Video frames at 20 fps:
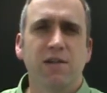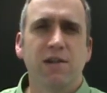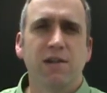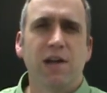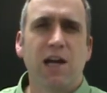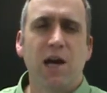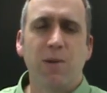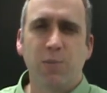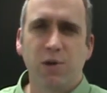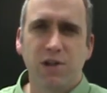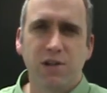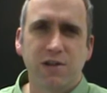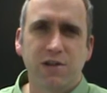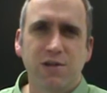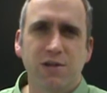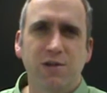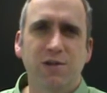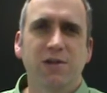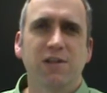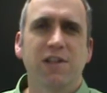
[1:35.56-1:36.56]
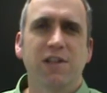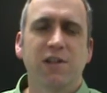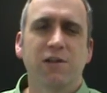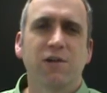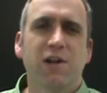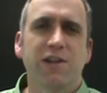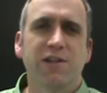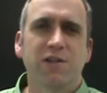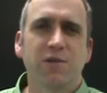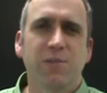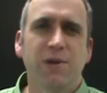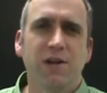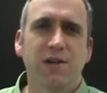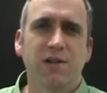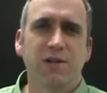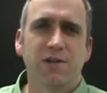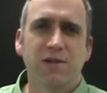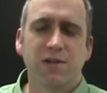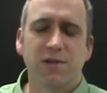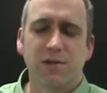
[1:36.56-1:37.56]
Apple has certainly crossed a barrier
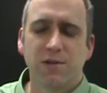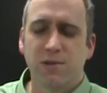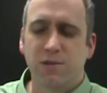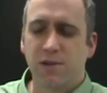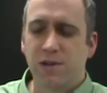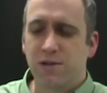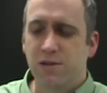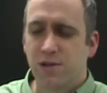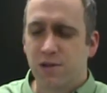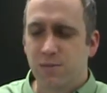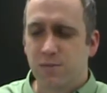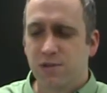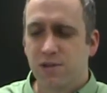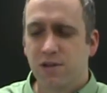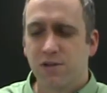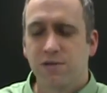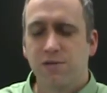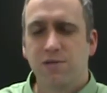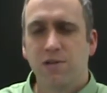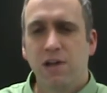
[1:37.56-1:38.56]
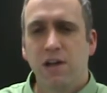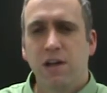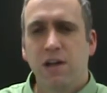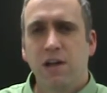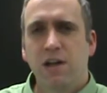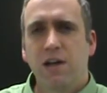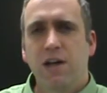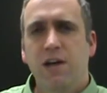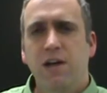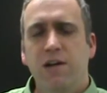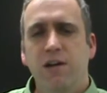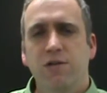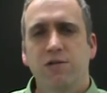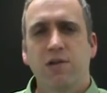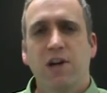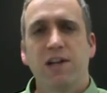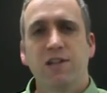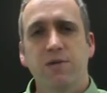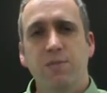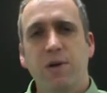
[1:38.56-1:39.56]
in terms of
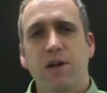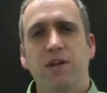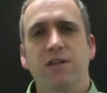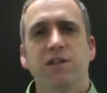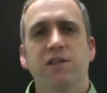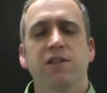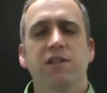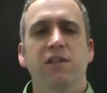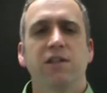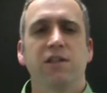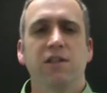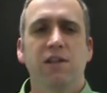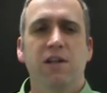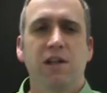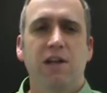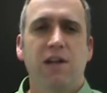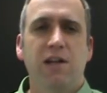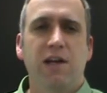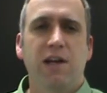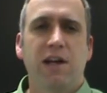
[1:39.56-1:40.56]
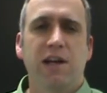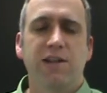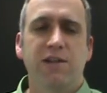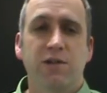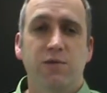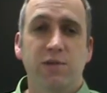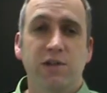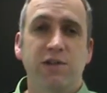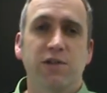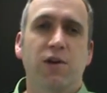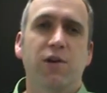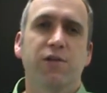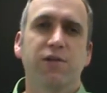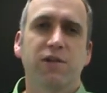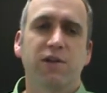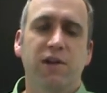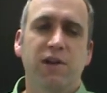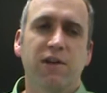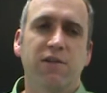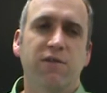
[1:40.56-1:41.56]
transparency as a
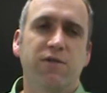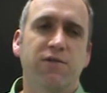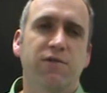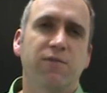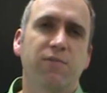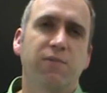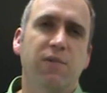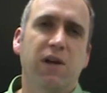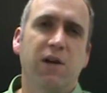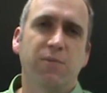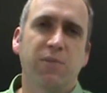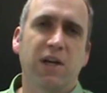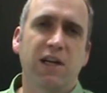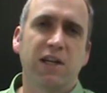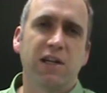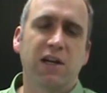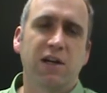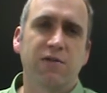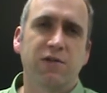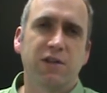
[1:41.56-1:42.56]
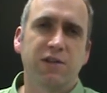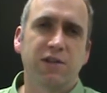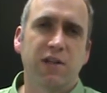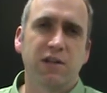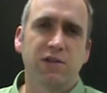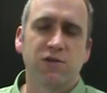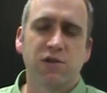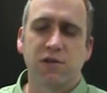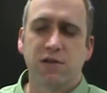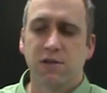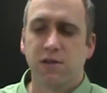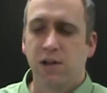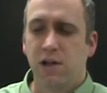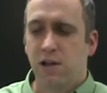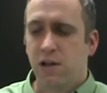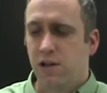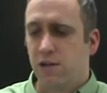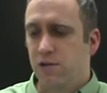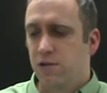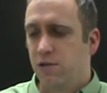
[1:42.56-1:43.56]
result of paying careful attention
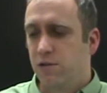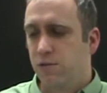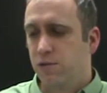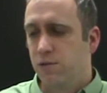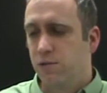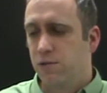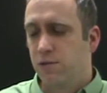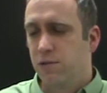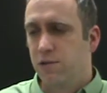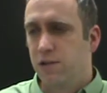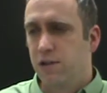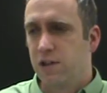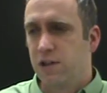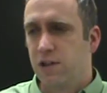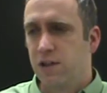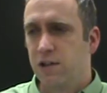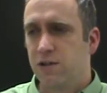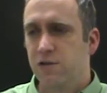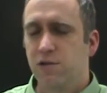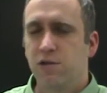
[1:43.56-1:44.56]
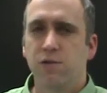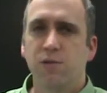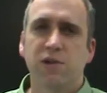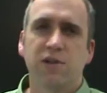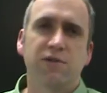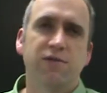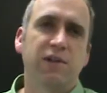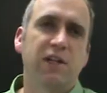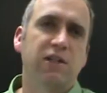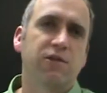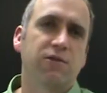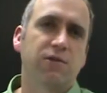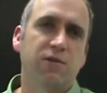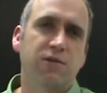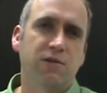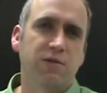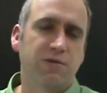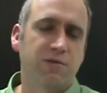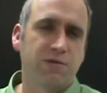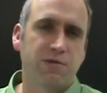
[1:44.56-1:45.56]
to the intuitive nature
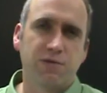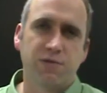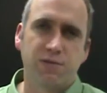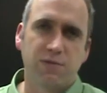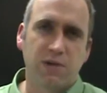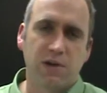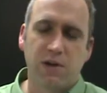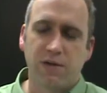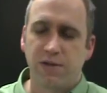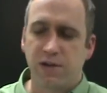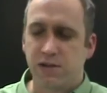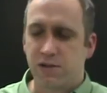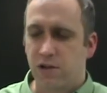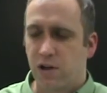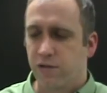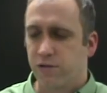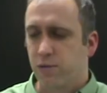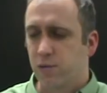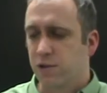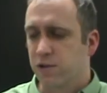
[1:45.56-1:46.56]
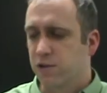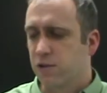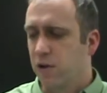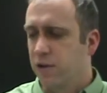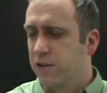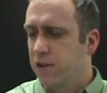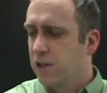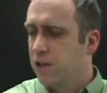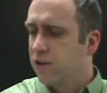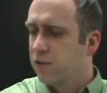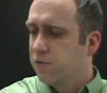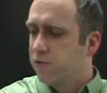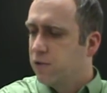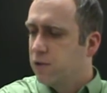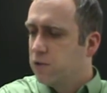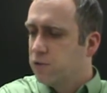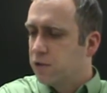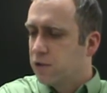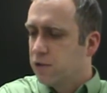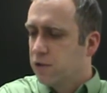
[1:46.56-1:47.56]
of the software. So I think in the
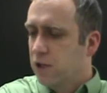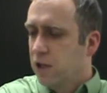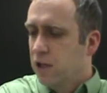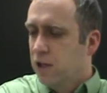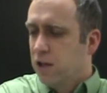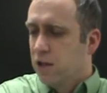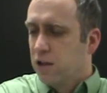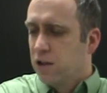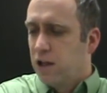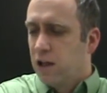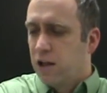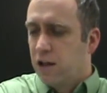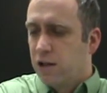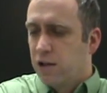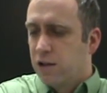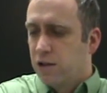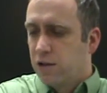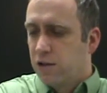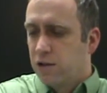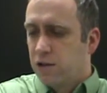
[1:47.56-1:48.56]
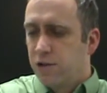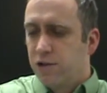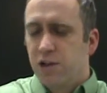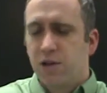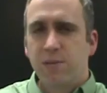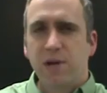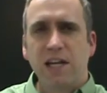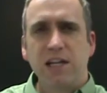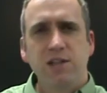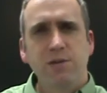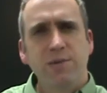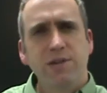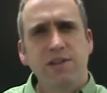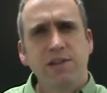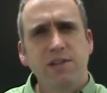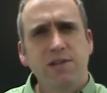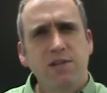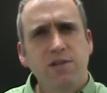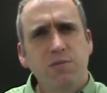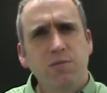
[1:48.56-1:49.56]
future, learning management
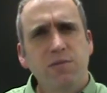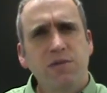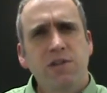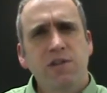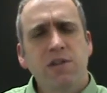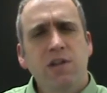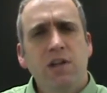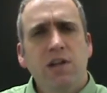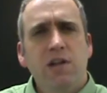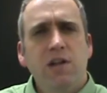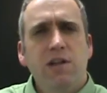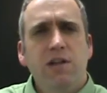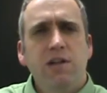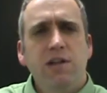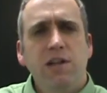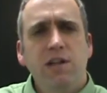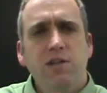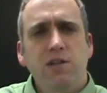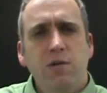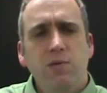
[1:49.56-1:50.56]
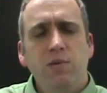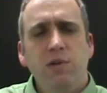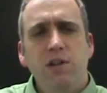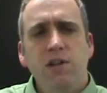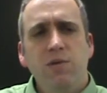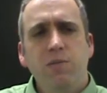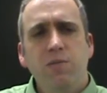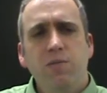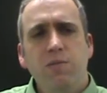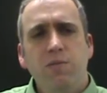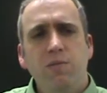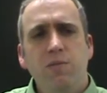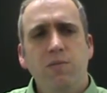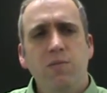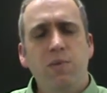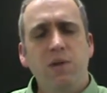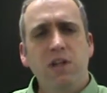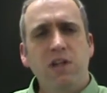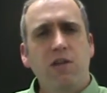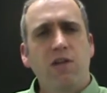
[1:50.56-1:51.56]
systems need to really
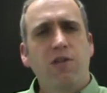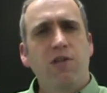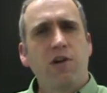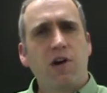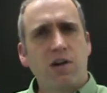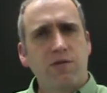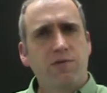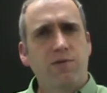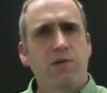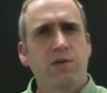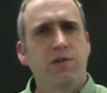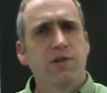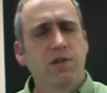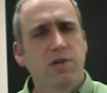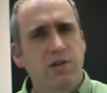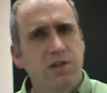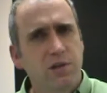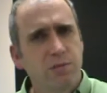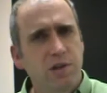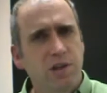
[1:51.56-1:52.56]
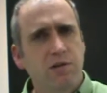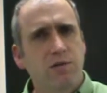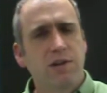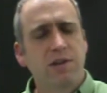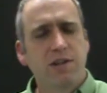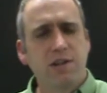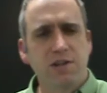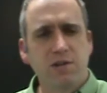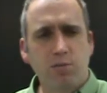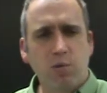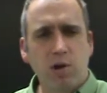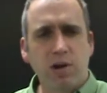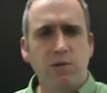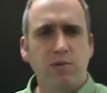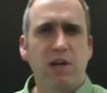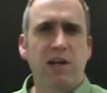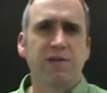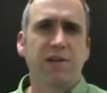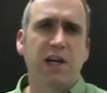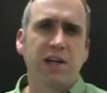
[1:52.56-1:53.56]
be thoughtful. So it seems like we're at this point
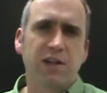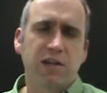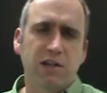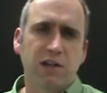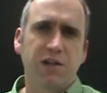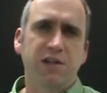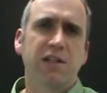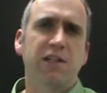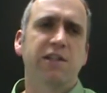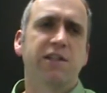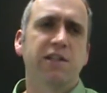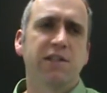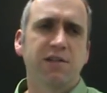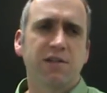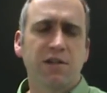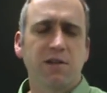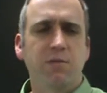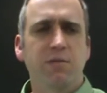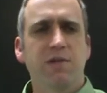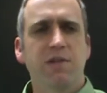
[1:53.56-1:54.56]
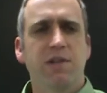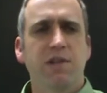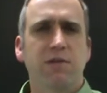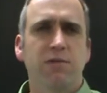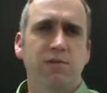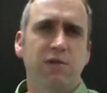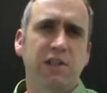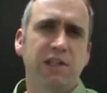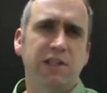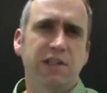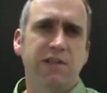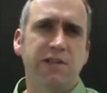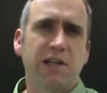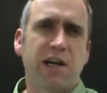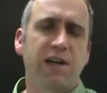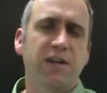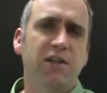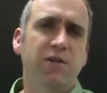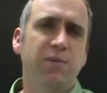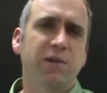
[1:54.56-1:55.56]
we have kind of clunky systems that really
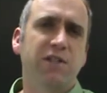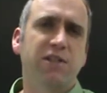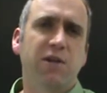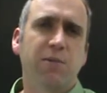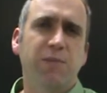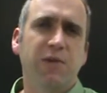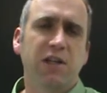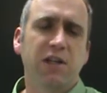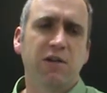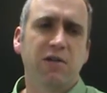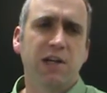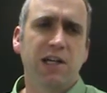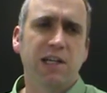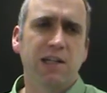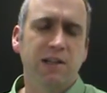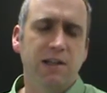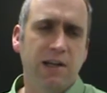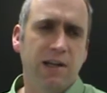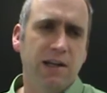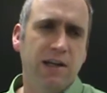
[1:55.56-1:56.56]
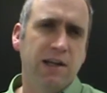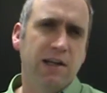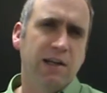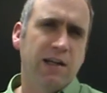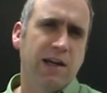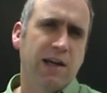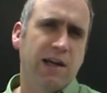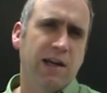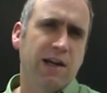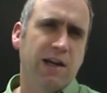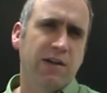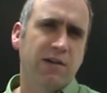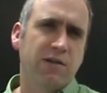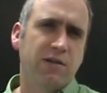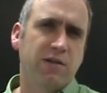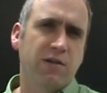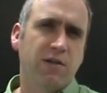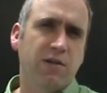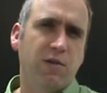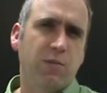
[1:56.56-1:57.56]
desire to be something great,
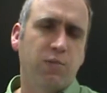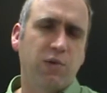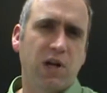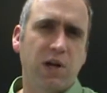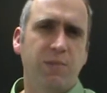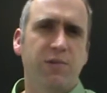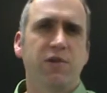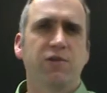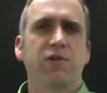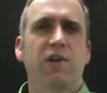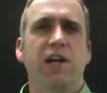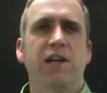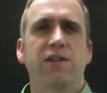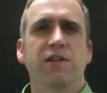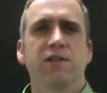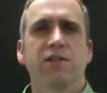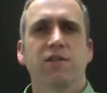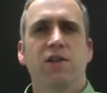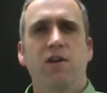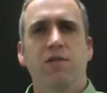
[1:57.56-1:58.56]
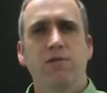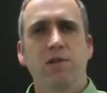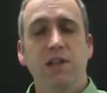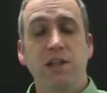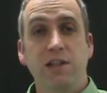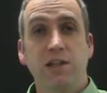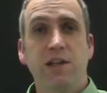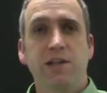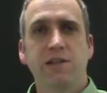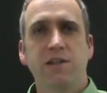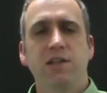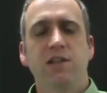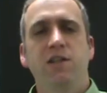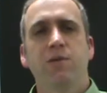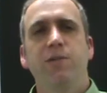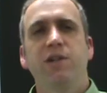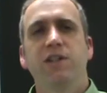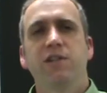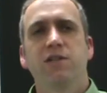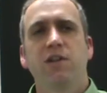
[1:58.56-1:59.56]
and the problem they're trying to solve really does need to
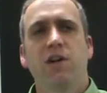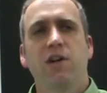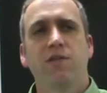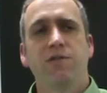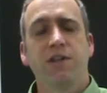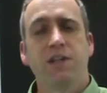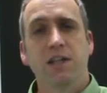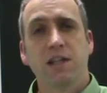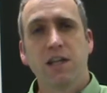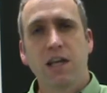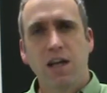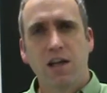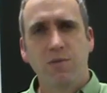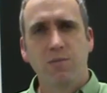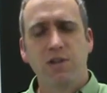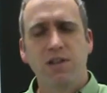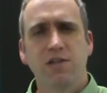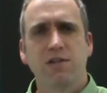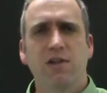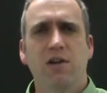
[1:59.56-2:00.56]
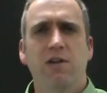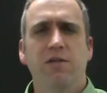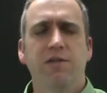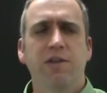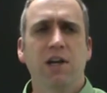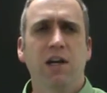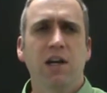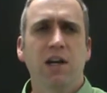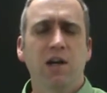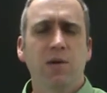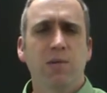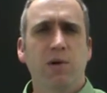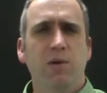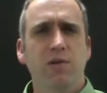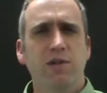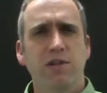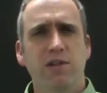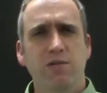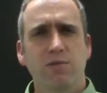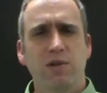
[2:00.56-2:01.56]
be solved, and it can be solved, but
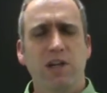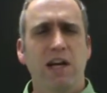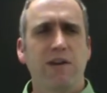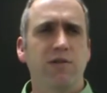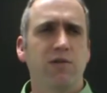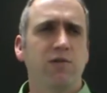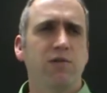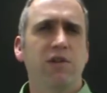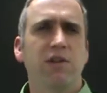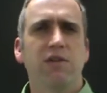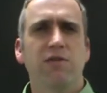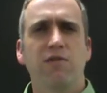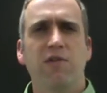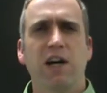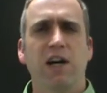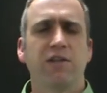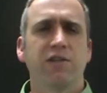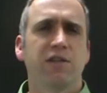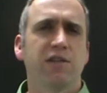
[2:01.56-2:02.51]
we haven't really found